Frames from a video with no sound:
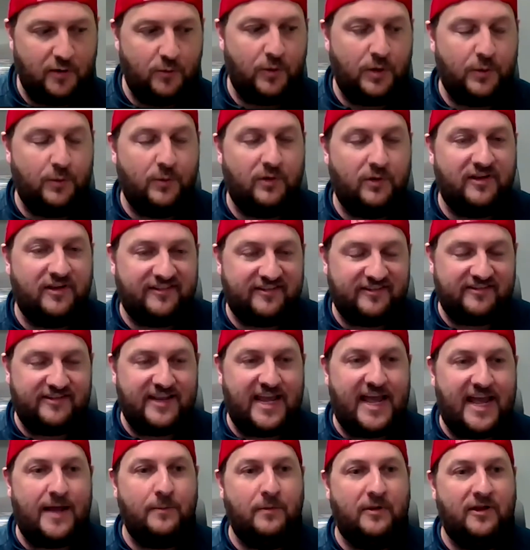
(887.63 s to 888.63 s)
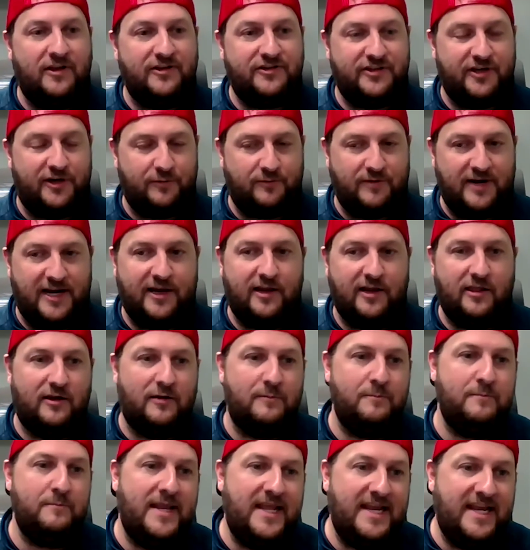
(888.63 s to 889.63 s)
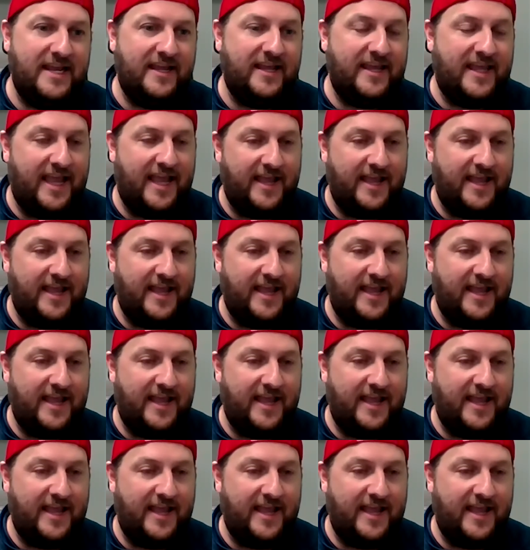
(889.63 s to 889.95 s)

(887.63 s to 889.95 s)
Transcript: we will establish a regular meeting